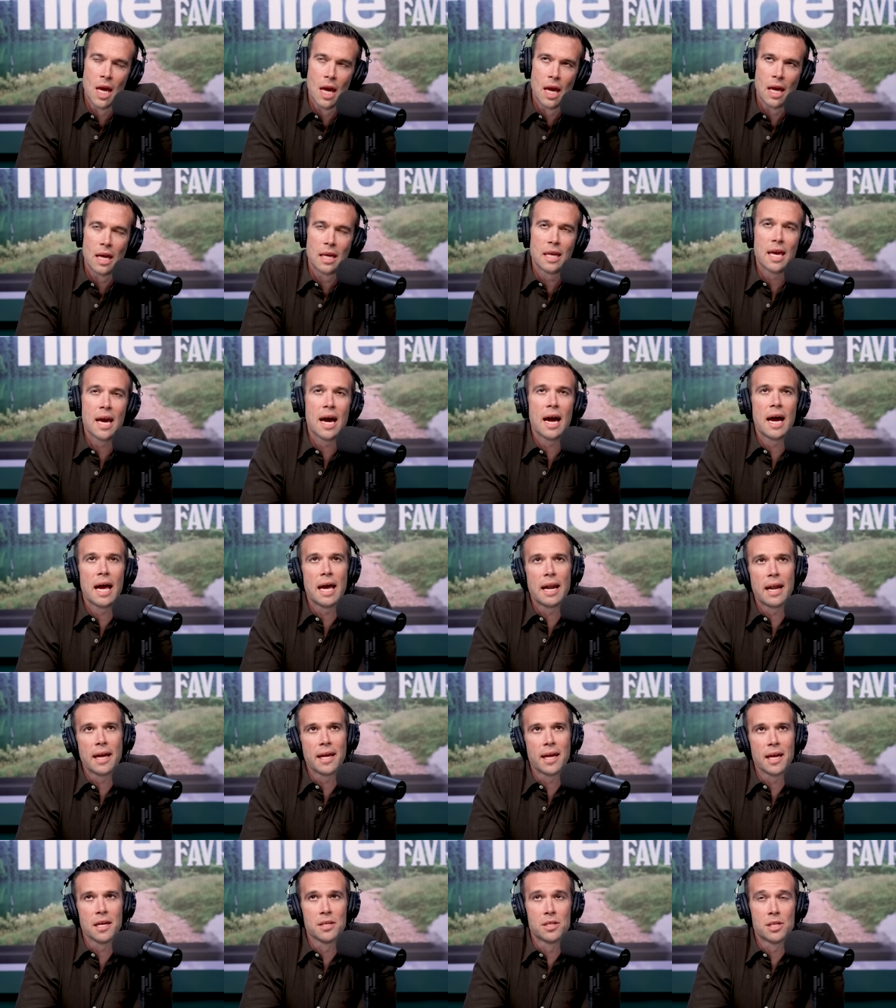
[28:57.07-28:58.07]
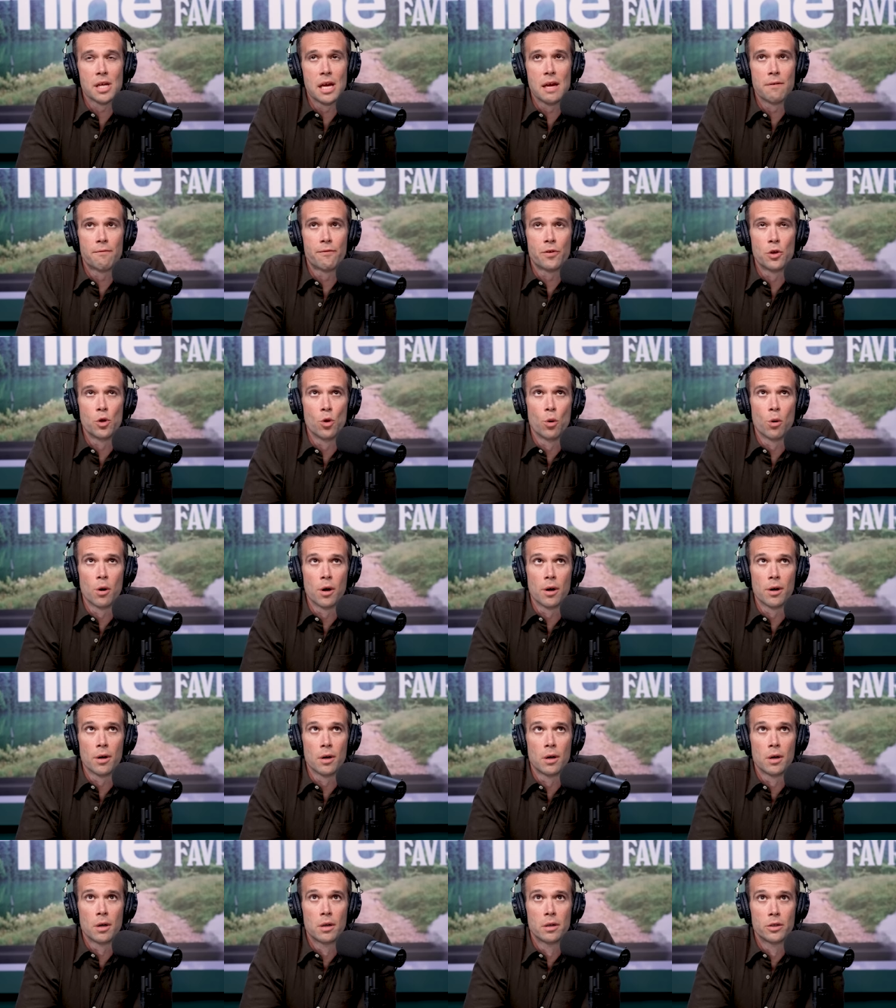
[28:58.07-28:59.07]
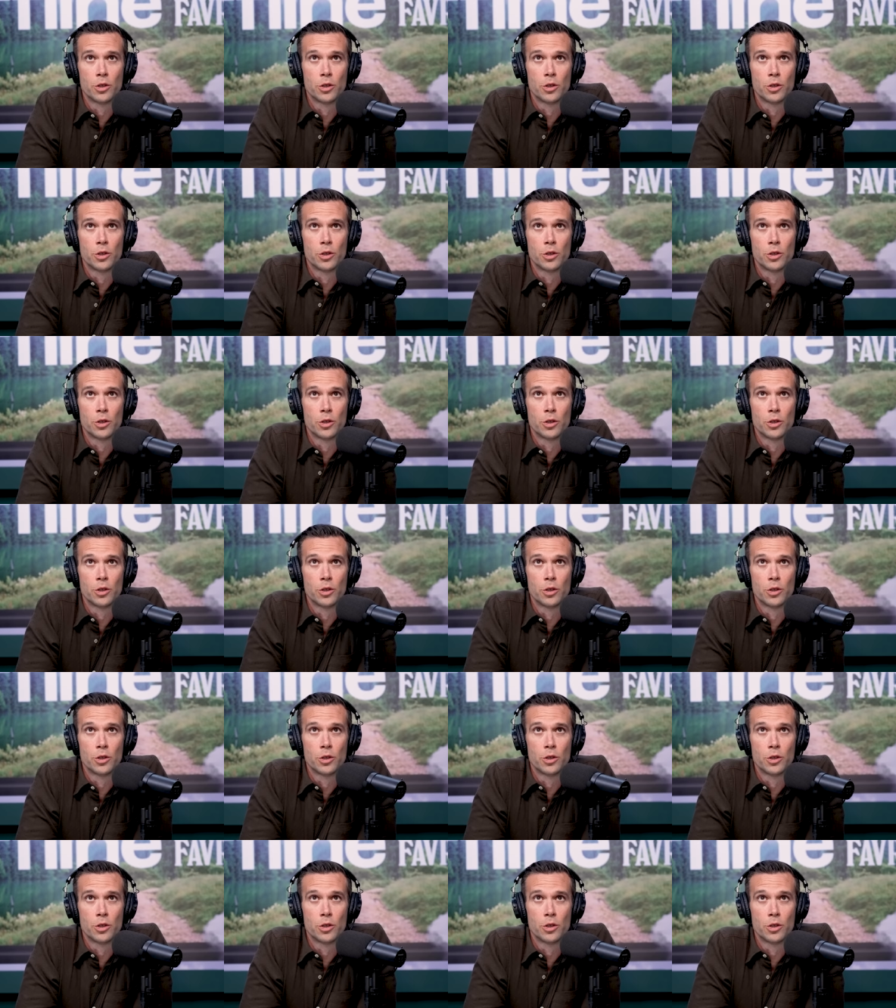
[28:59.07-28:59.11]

yeah, and I guess if you're